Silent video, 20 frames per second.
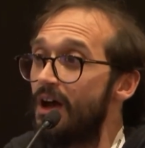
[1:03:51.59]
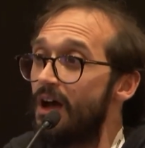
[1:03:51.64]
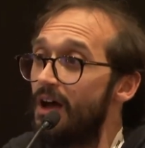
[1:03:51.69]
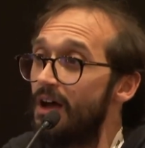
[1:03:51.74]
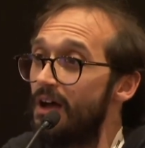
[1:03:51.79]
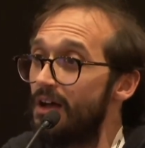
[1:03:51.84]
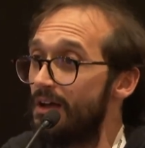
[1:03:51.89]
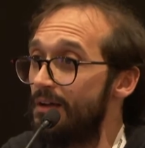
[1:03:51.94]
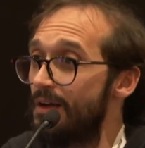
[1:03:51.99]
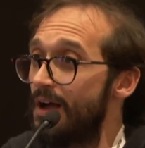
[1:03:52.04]

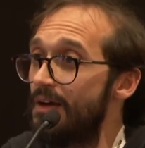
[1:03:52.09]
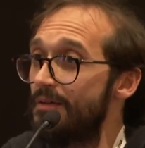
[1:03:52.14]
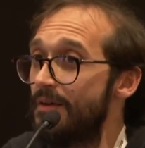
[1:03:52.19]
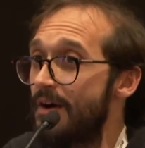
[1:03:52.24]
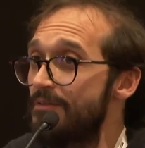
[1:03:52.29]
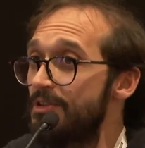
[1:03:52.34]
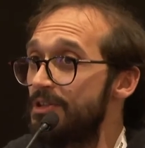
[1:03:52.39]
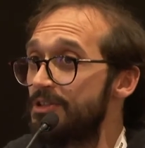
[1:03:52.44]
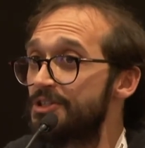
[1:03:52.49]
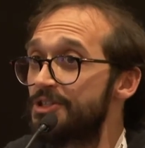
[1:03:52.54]
uh,
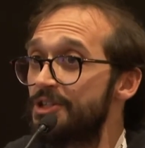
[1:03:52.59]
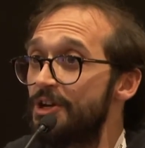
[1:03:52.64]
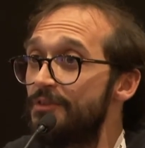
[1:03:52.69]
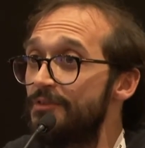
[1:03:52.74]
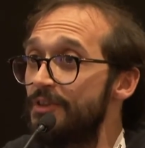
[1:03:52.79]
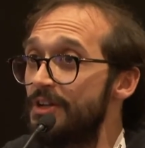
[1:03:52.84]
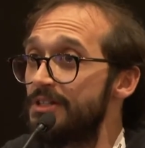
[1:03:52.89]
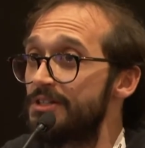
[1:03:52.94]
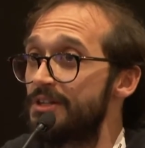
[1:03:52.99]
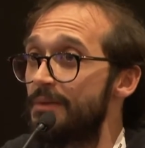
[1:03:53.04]
having
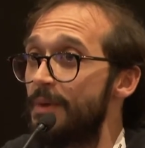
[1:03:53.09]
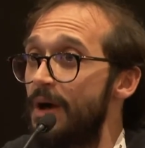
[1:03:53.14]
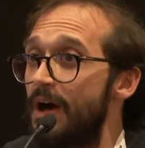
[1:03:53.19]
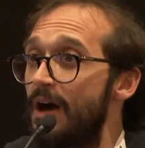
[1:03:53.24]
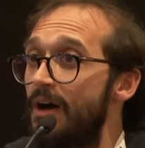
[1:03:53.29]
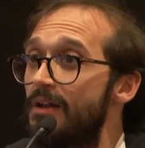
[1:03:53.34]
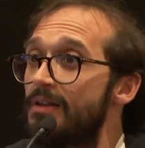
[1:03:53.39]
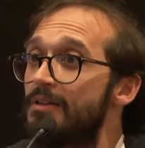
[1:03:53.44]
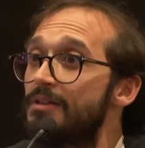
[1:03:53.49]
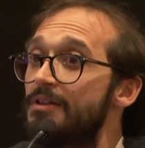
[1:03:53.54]
surveys
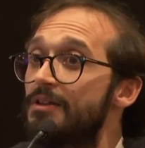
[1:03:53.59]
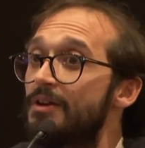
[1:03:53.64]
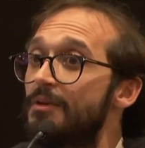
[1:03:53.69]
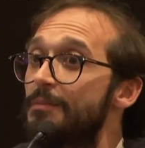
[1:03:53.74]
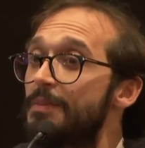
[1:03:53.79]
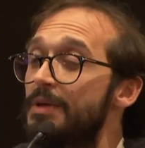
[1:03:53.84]
about, you know,